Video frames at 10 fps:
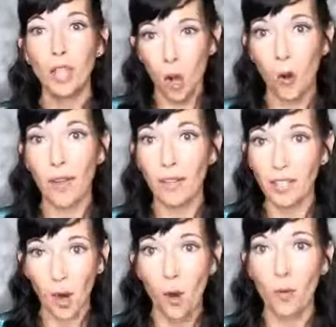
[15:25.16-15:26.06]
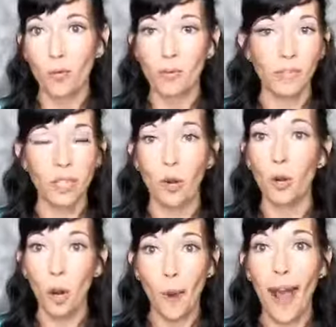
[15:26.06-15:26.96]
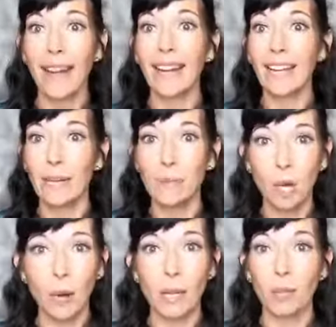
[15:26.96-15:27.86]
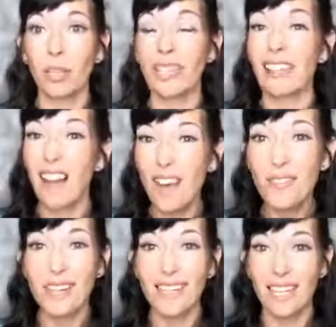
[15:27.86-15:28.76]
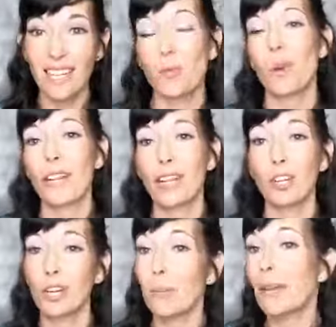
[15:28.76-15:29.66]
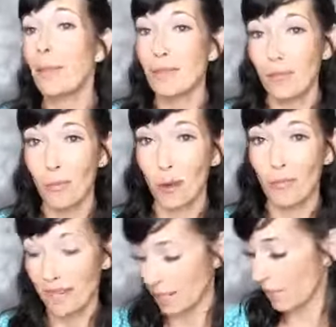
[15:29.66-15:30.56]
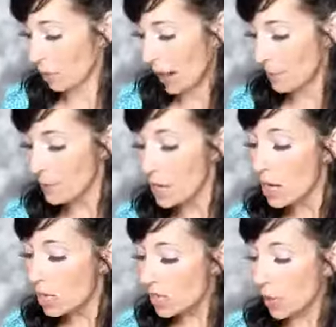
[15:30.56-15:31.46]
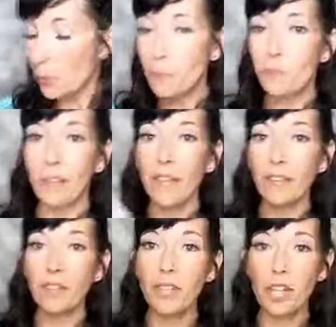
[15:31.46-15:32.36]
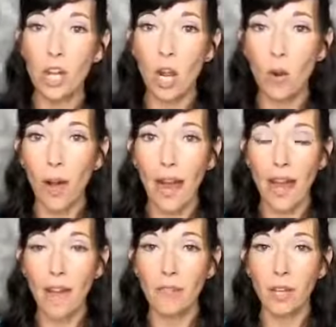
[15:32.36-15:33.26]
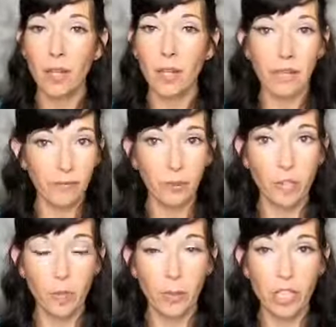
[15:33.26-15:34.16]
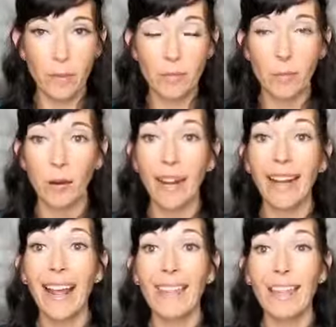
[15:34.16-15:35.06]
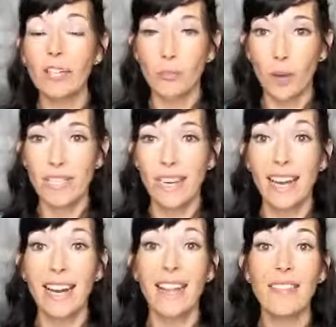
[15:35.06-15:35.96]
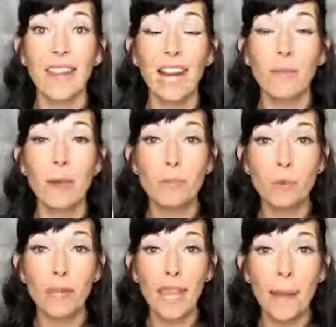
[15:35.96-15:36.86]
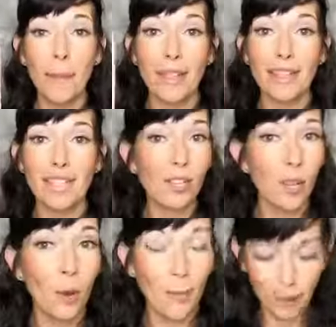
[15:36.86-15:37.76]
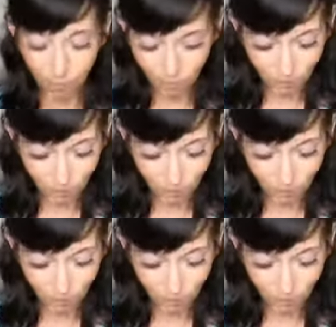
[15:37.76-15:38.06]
go at it and keep going and building the confidence that it's working, and you're going to become even more effective. Okay. So if you didn't know, I have the influencer workshop tomorrow night and Wednesday night, and then I have my boot camp. It's still open.